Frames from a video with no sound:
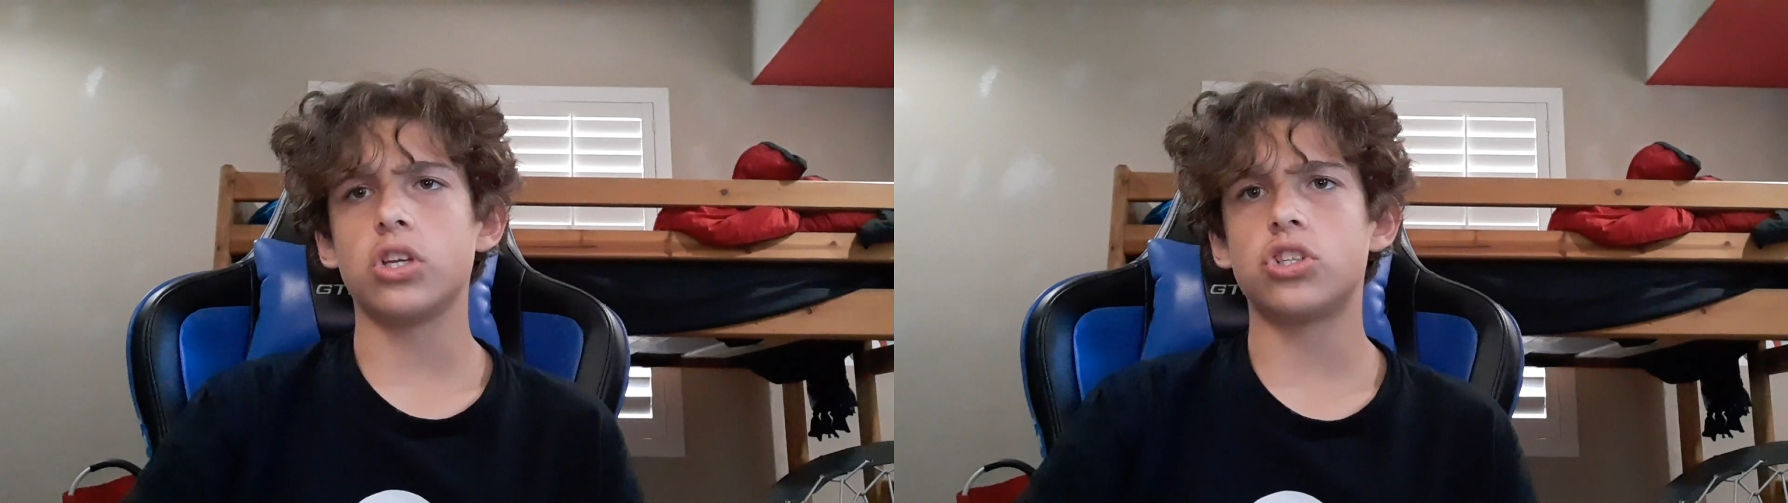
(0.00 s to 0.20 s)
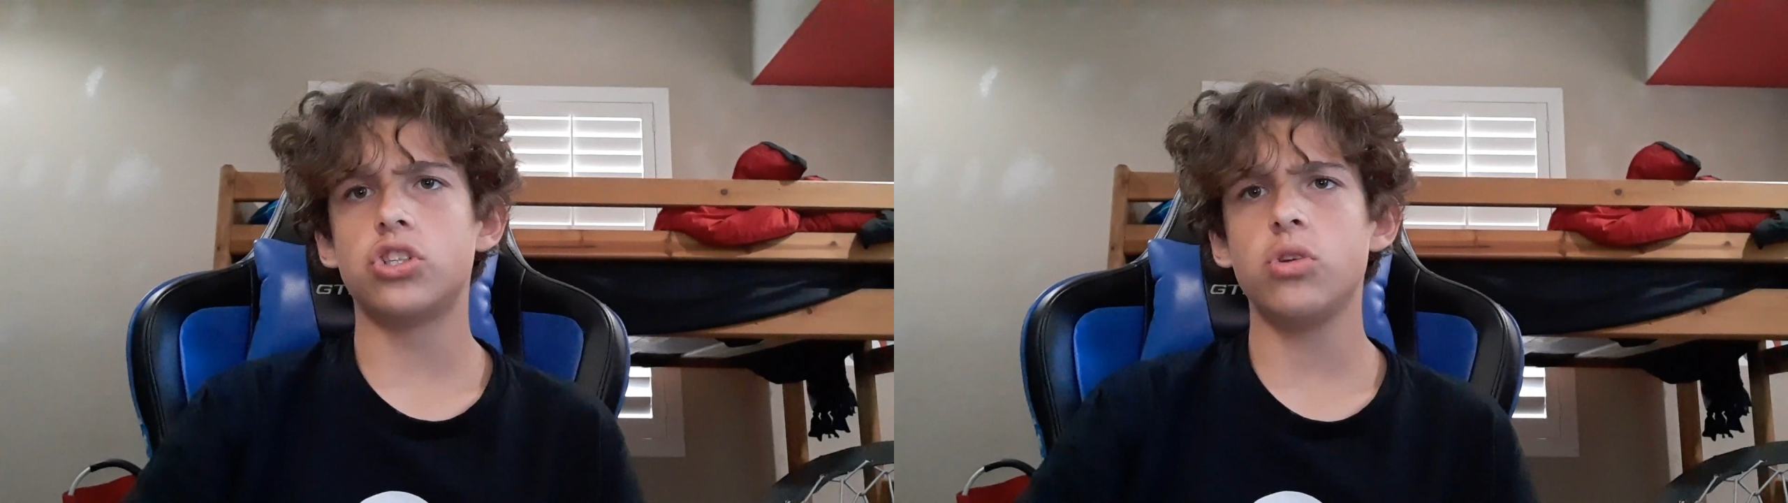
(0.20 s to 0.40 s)

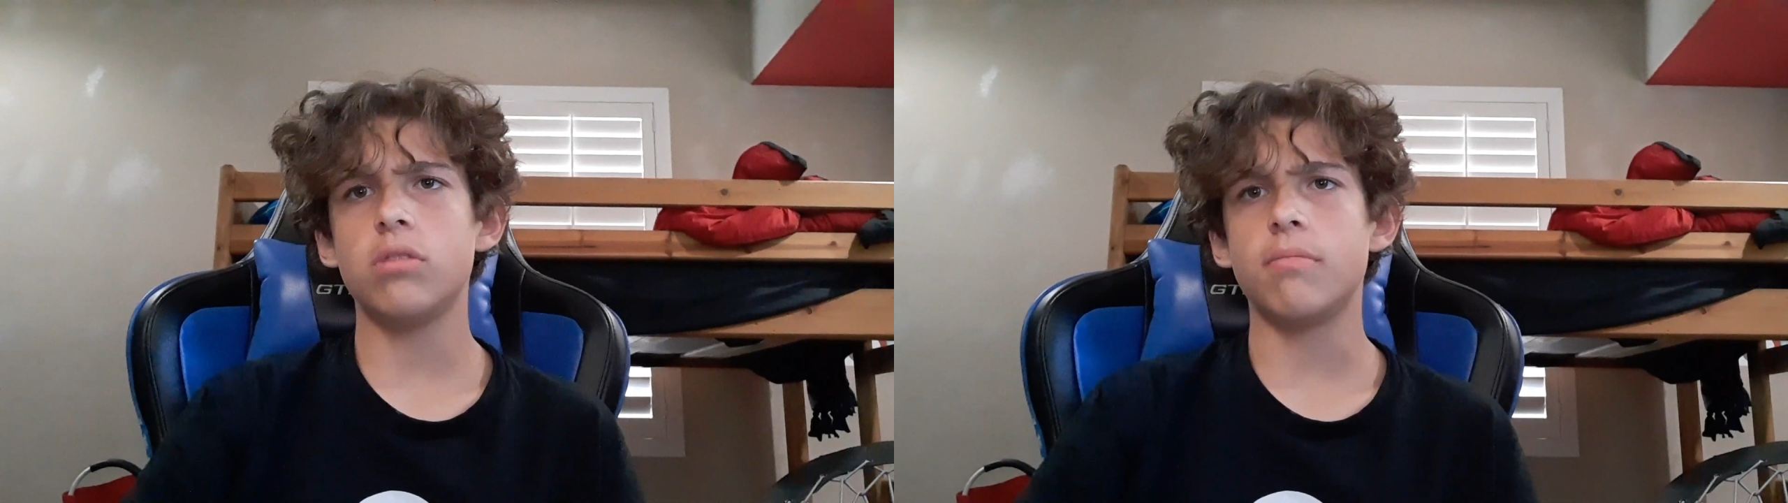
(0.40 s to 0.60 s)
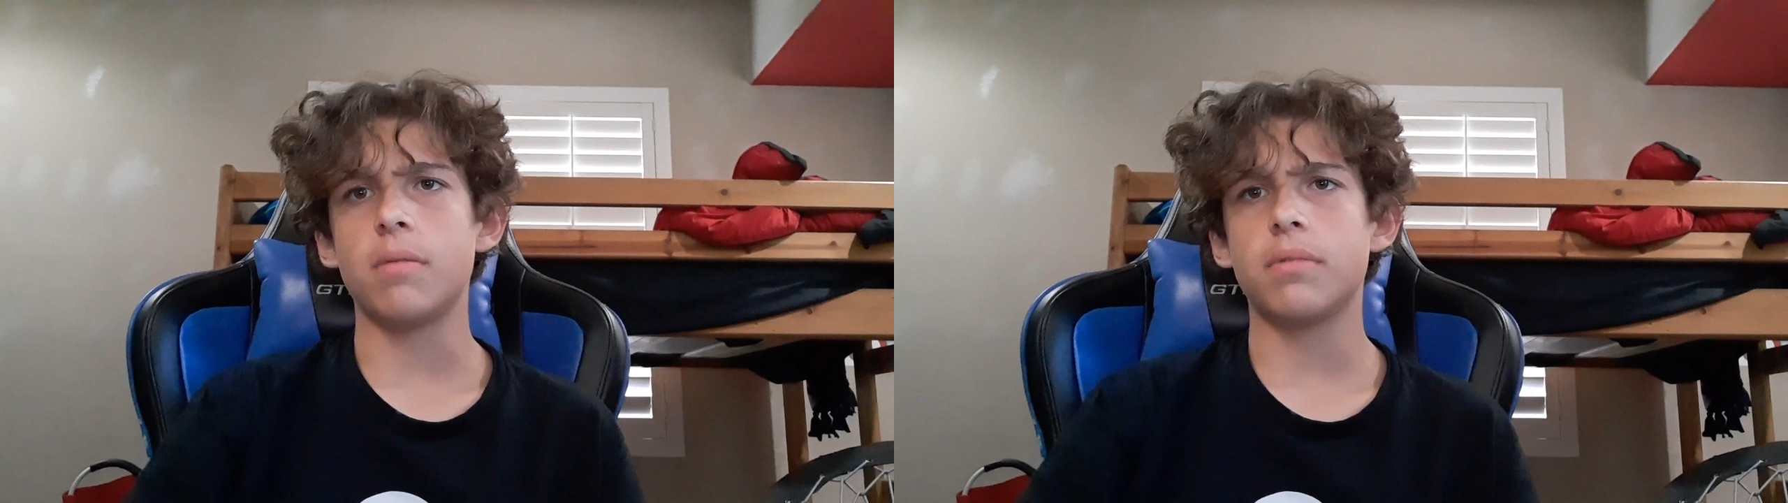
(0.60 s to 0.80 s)

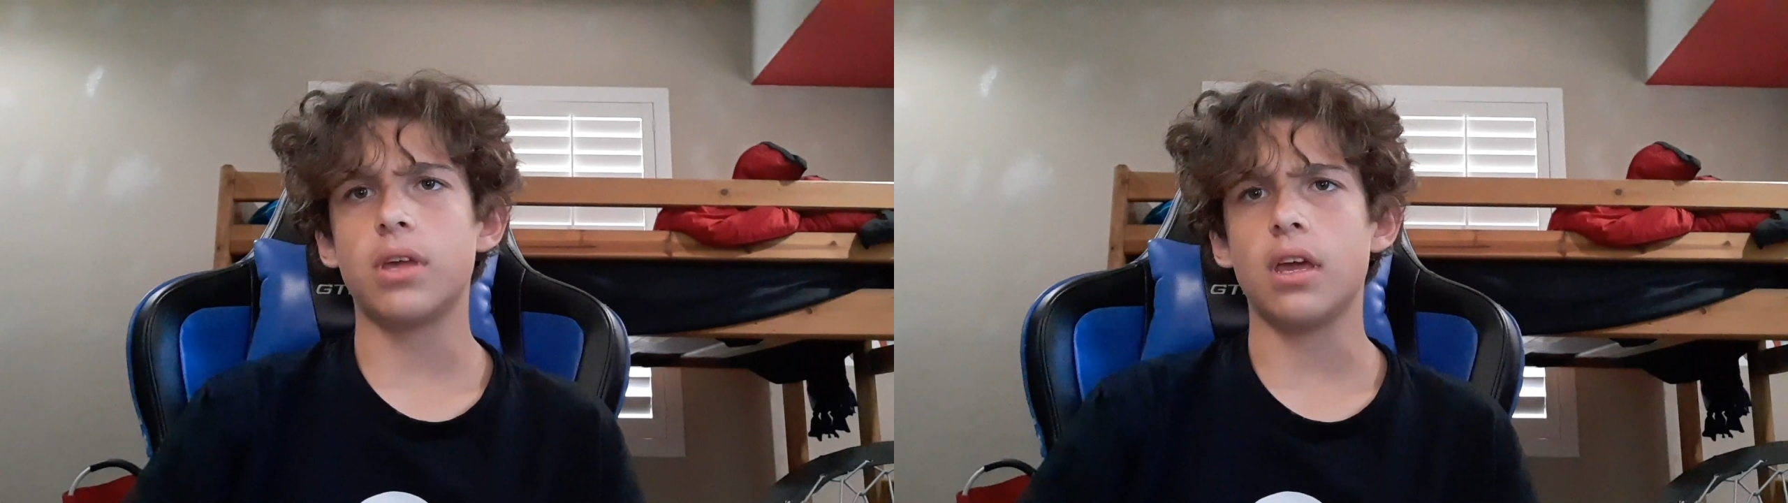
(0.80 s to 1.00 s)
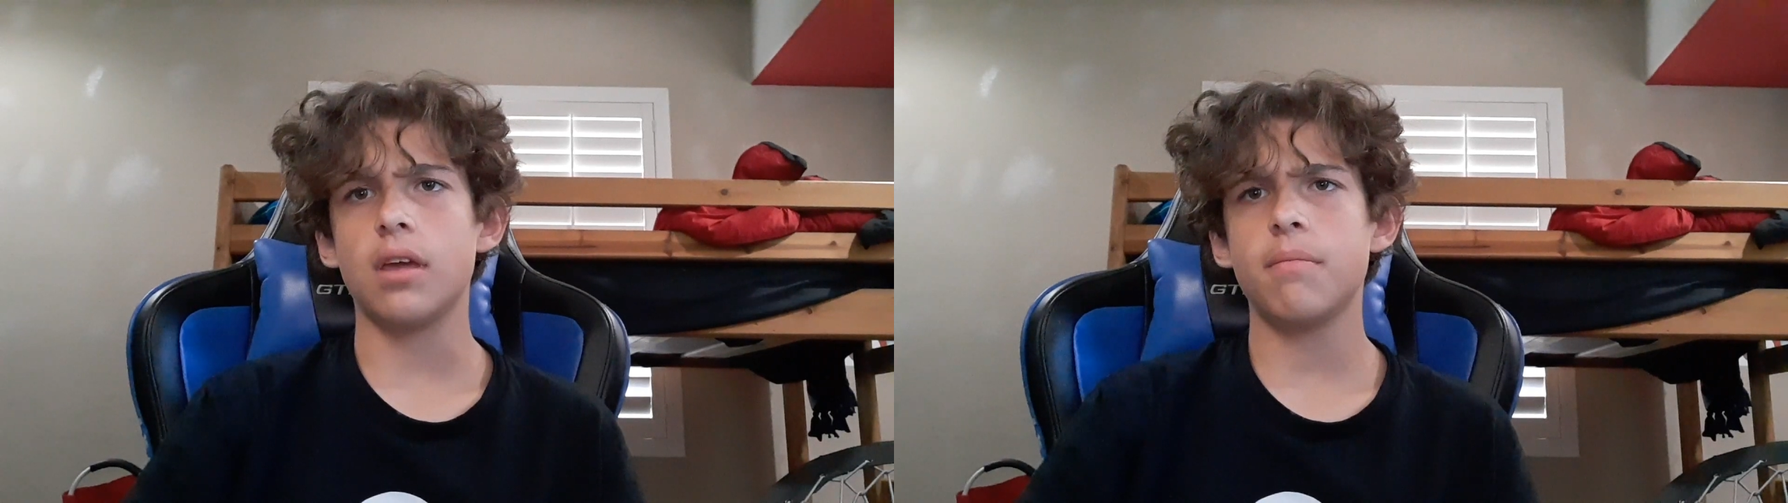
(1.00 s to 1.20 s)
shoot-'em-up
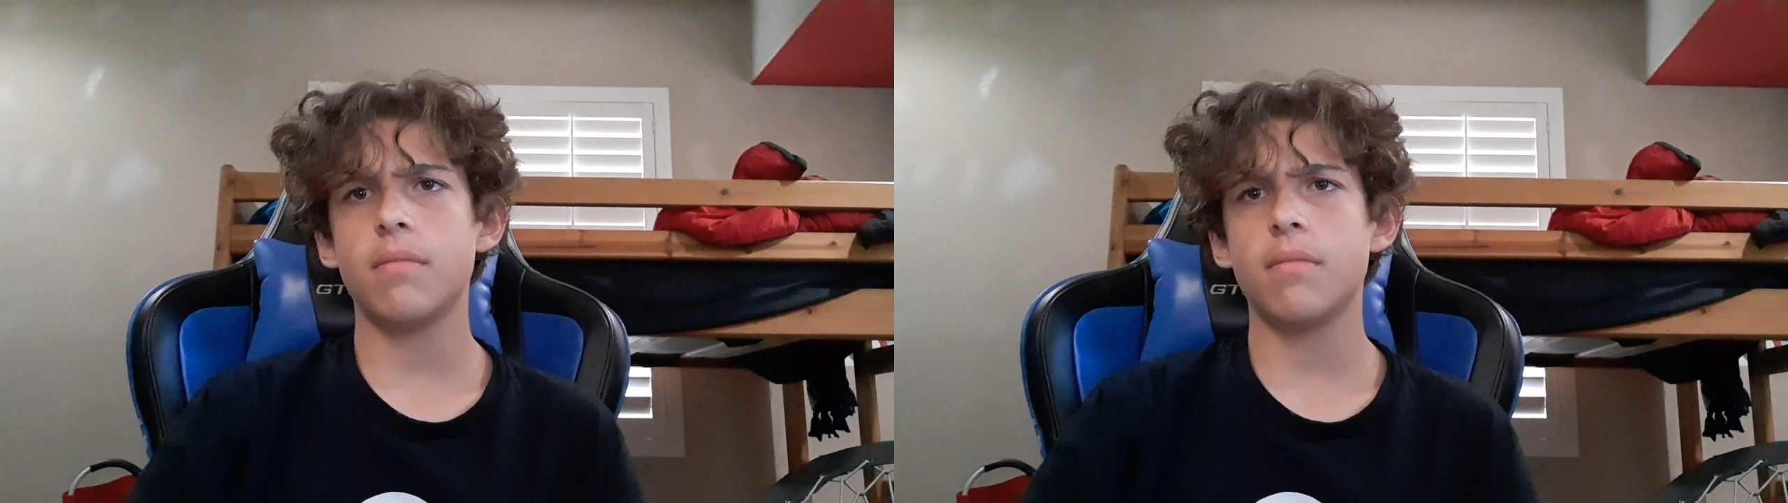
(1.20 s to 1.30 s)
game